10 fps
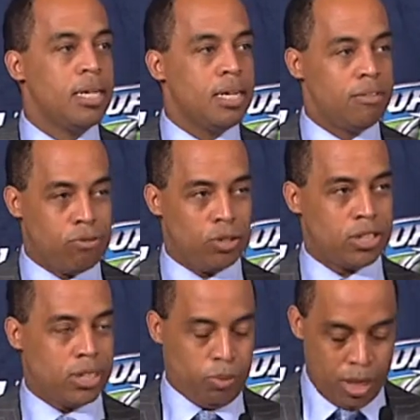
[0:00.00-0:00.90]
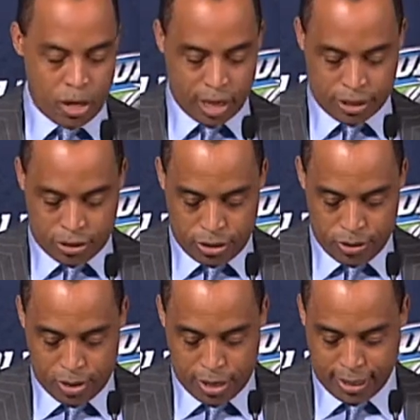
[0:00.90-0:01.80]
Unfortunately, we lost to you
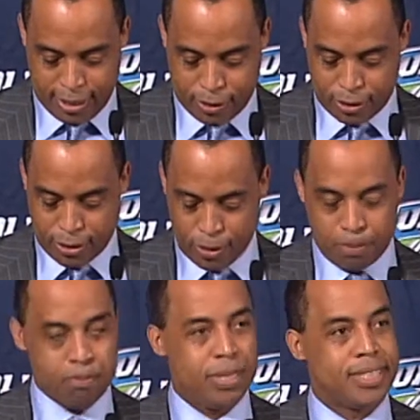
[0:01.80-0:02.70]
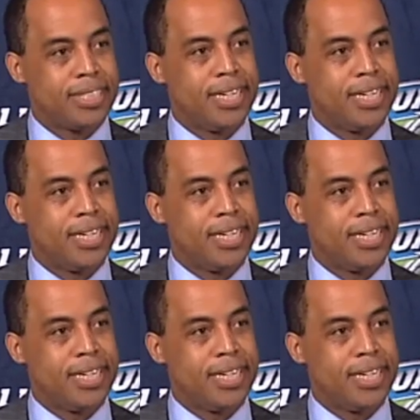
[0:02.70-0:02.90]
all here, but